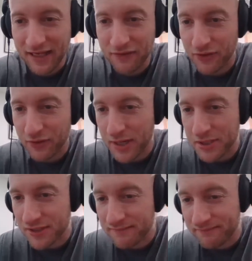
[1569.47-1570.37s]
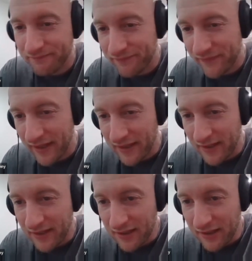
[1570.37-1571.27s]
Thank you for the question.
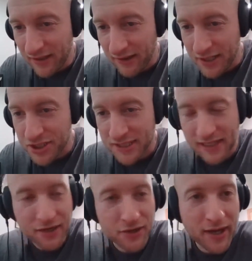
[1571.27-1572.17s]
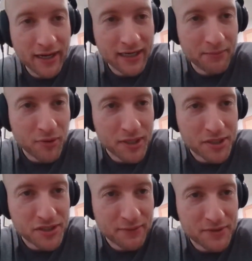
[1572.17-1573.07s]
All right, Jason, I know you got a couple
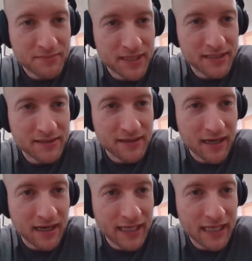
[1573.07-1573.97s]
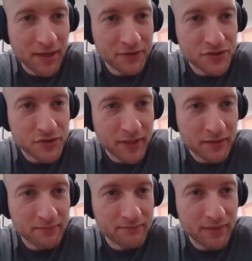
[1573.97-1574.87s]
questions that were submitted via email. Did you
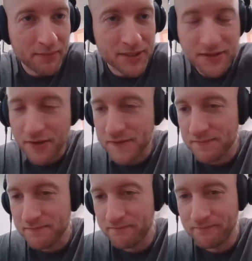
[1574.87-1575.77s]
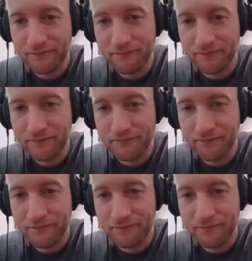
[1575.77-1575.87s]
want to pop into those?